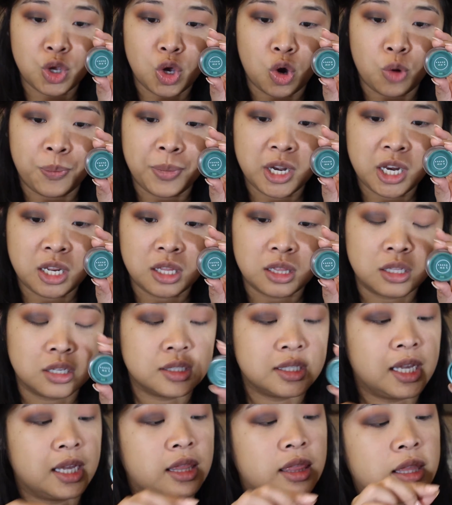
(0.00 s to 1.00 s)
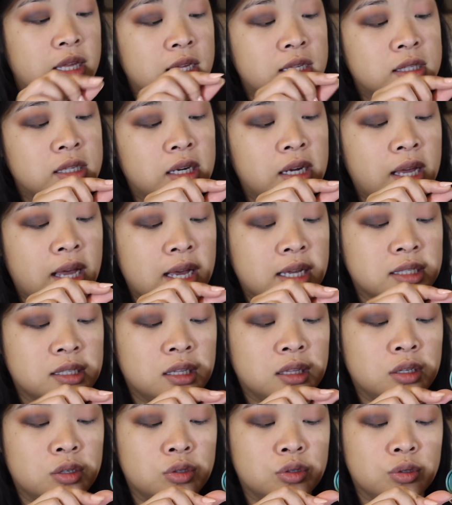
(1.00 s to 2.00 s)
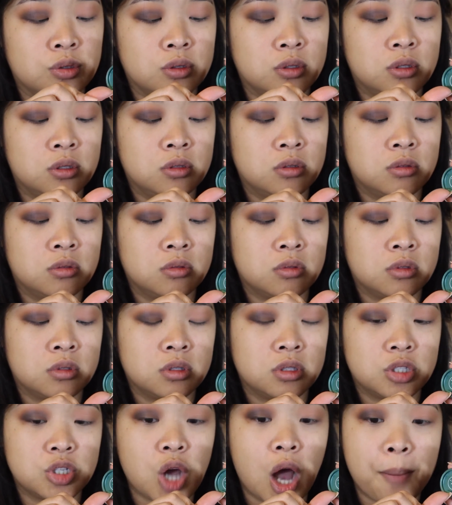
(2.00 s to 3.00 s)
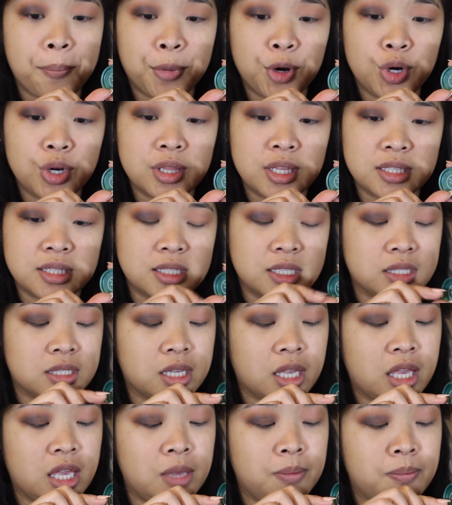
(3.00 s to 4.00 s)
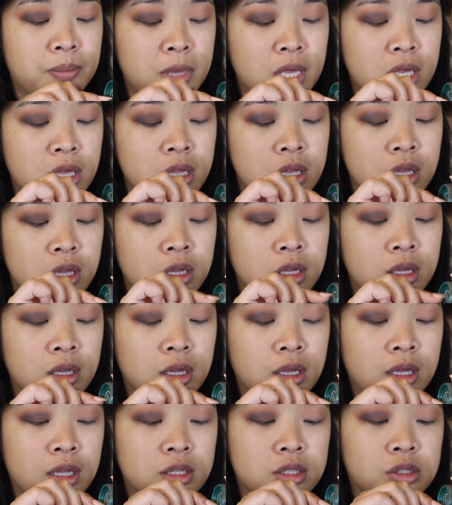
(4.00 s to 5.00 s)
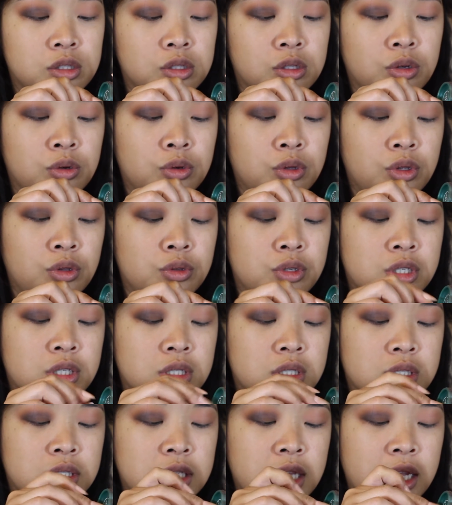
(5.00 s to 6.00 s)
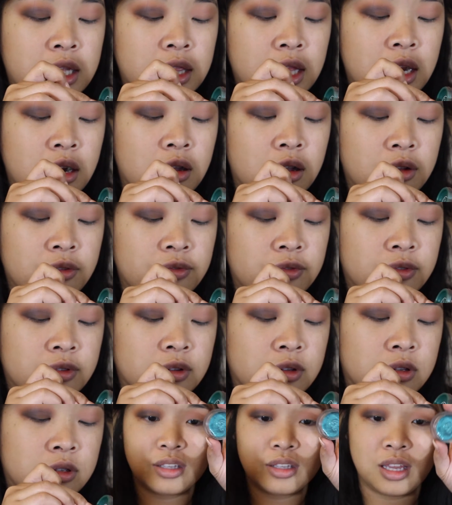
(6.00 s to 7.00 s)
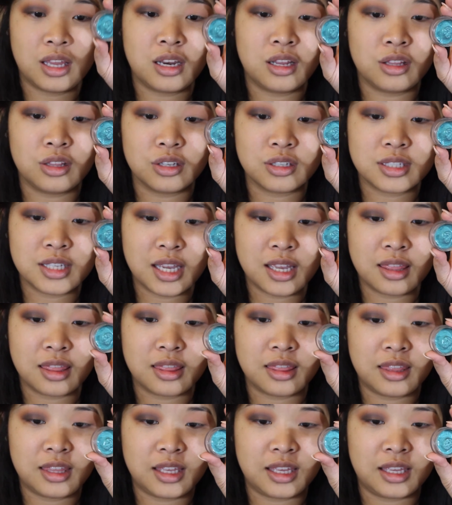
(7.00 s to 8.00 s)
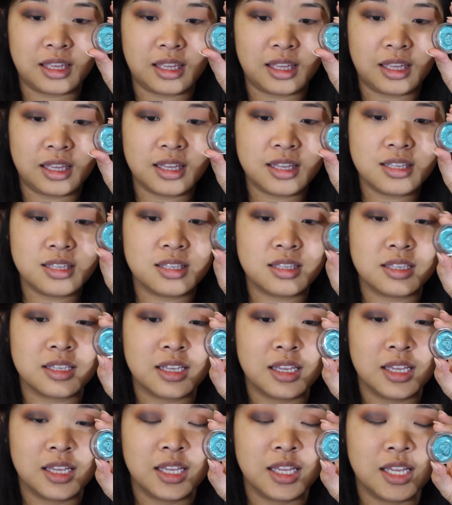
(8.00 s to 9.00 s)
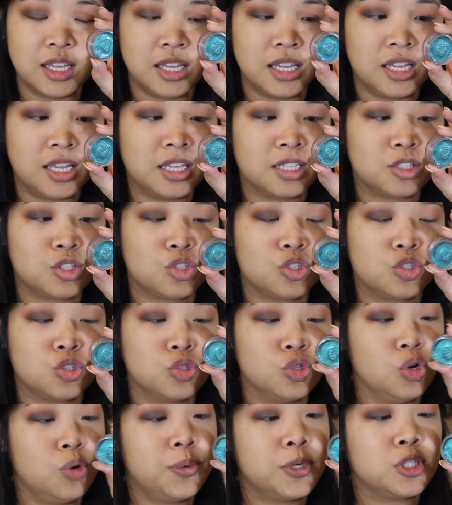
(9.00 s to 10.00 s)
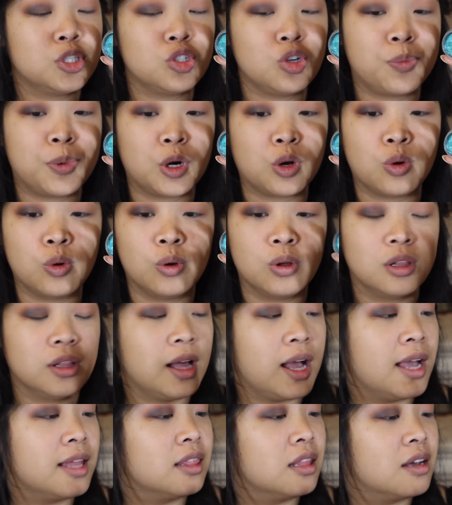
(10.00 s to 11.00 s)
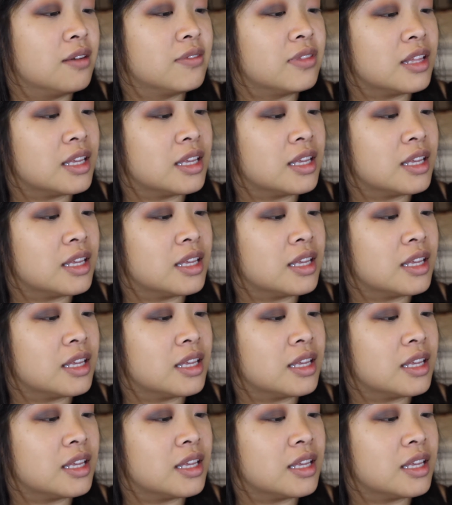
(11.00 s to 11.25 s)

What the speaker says: you open it, it looks like this, and it has a little topper that says keep me. So you just take that off and it looks like this. It's super cool. I love